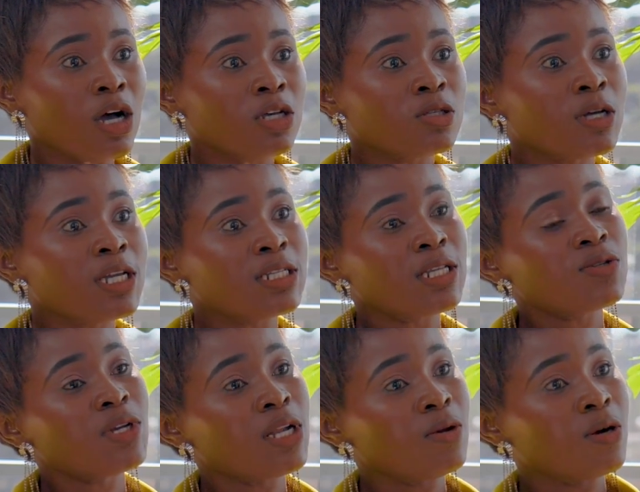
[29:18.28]
So it is
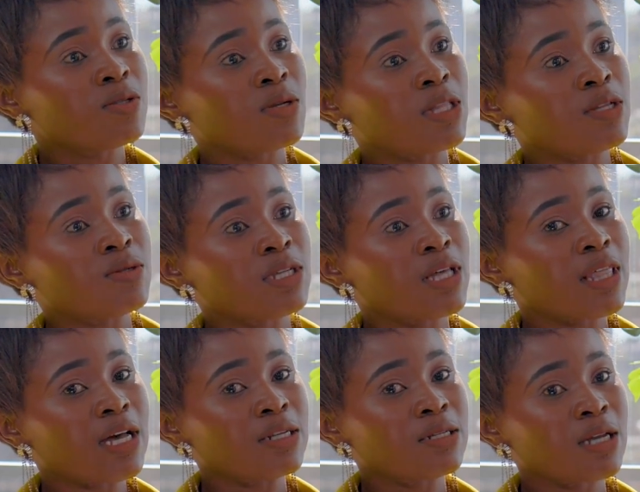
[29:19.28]
actually also there to say
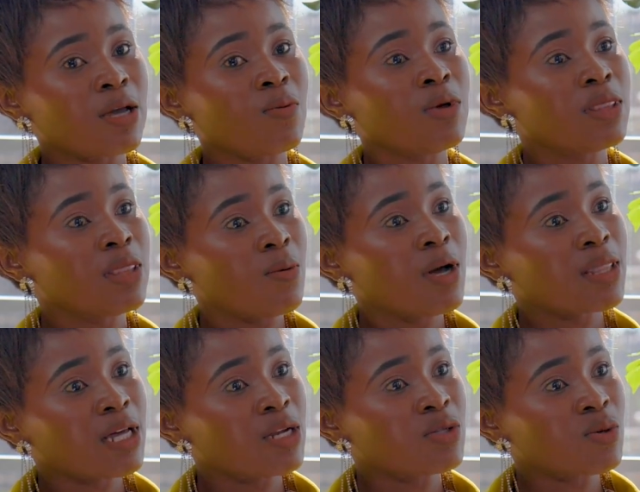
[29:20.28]
that, okay, with the
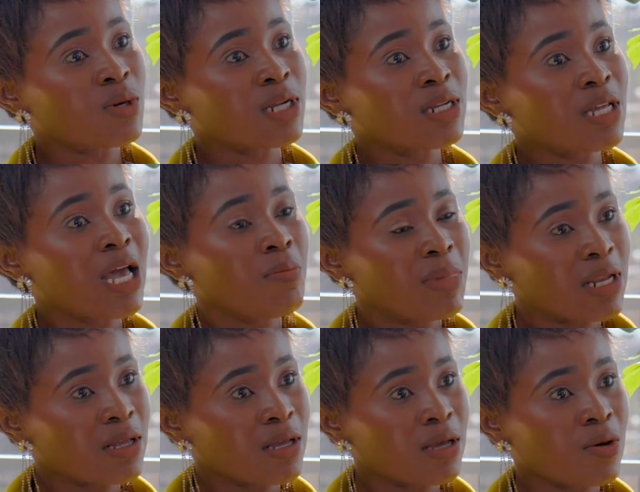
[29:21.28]
work that is already
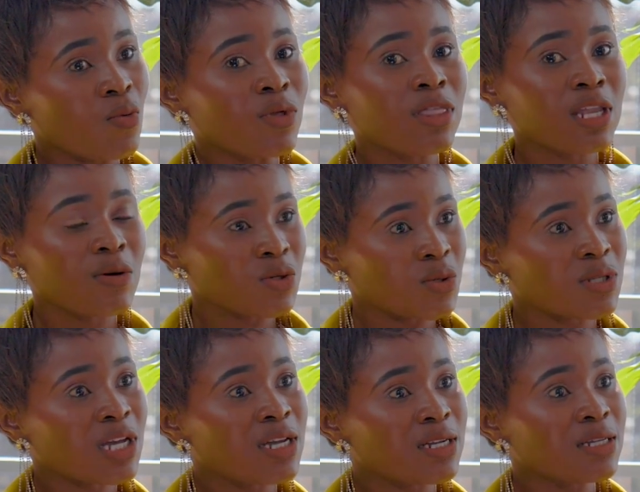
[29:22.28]
happening within our
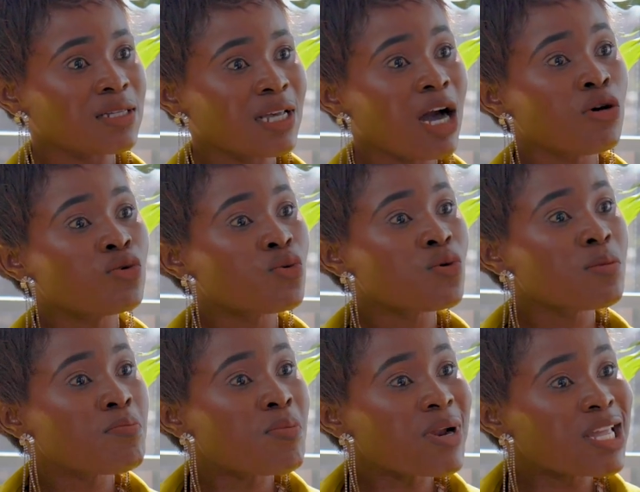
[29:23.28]
societies, how do we
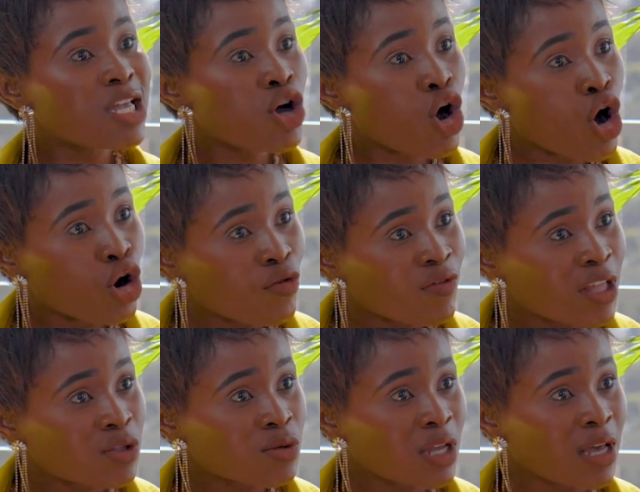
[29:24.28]
bring all of
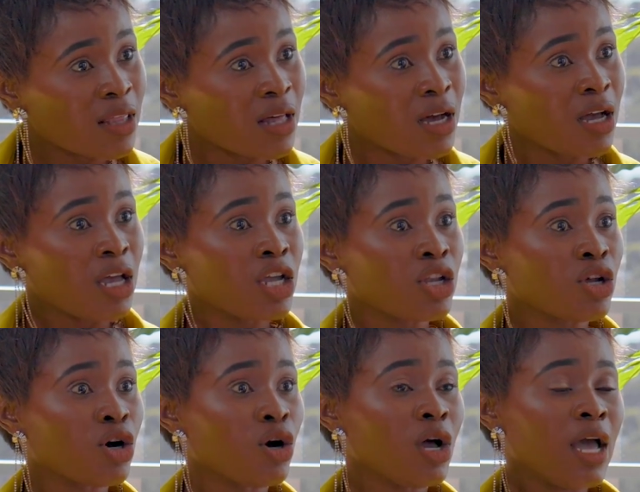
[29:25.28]
that together, you
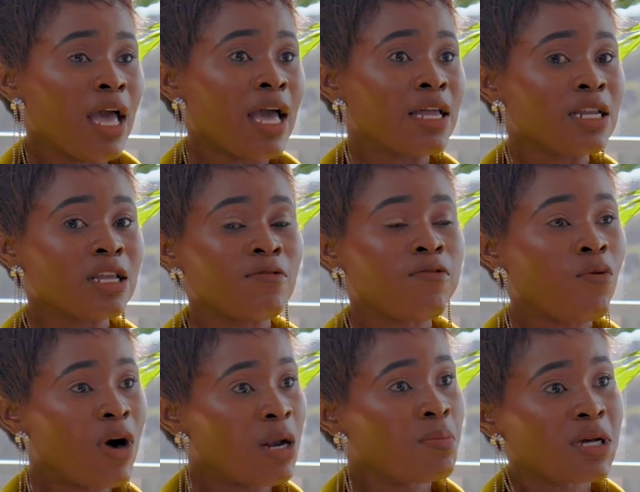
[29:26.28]
know? And if
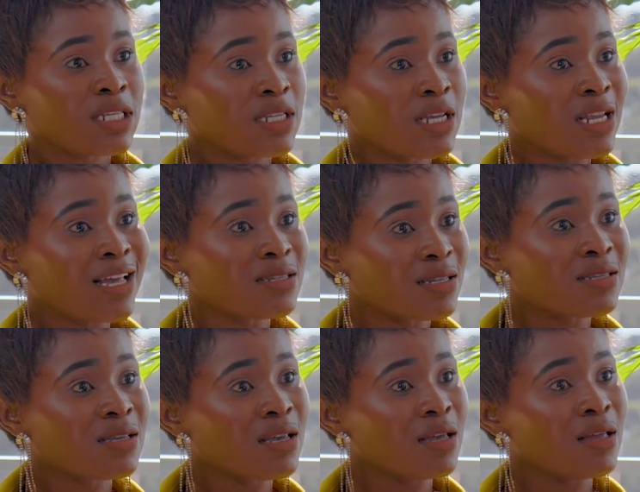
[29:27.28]
one person has a
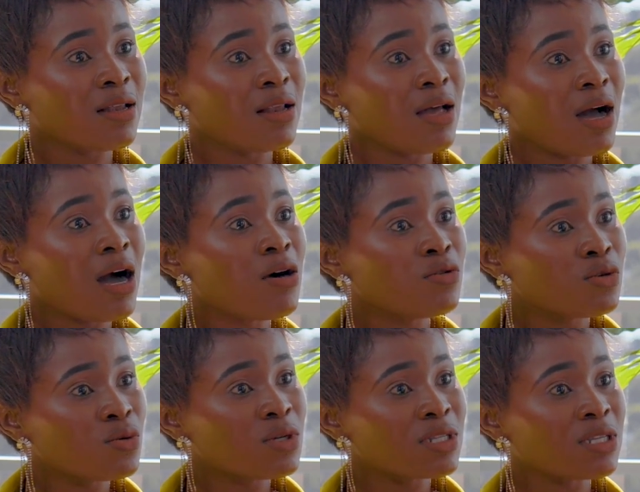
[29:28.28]
skill, how
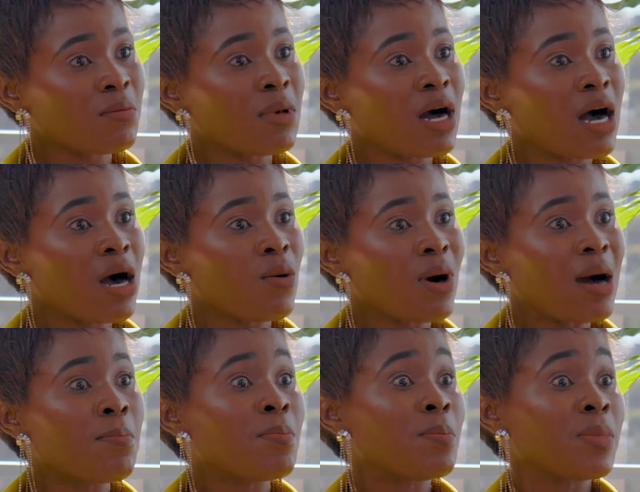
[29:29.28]
do we somehow
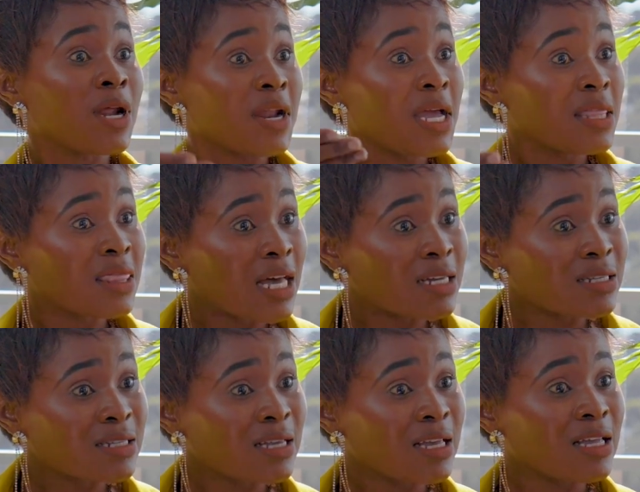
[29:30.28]
upgrade that
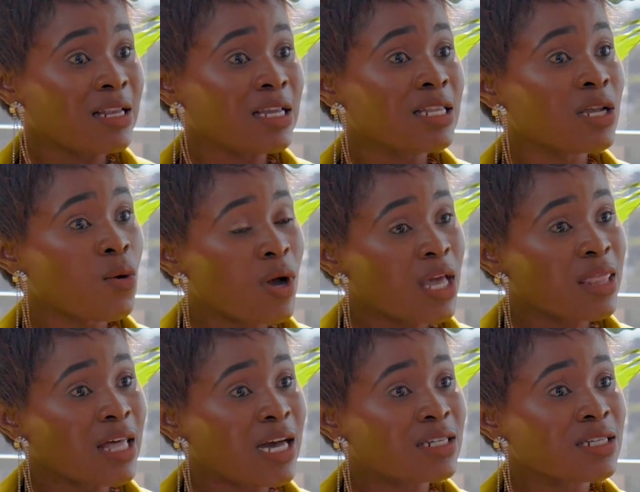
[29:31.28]
skill in a way
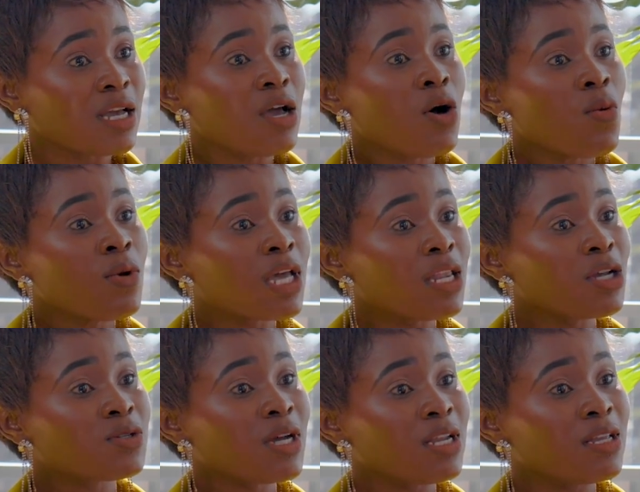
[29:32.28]
that we can
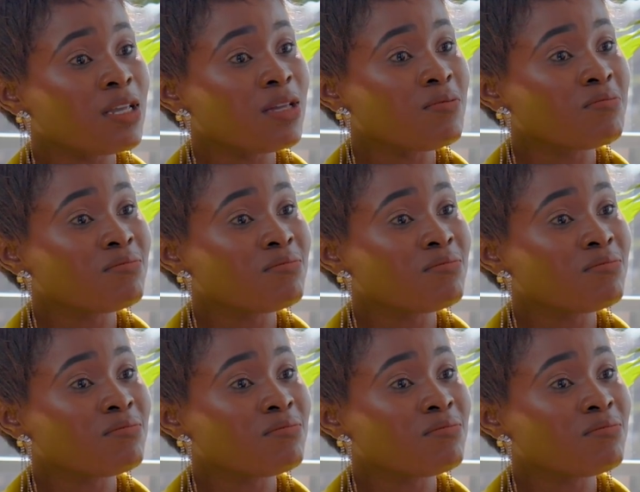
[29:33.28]
actually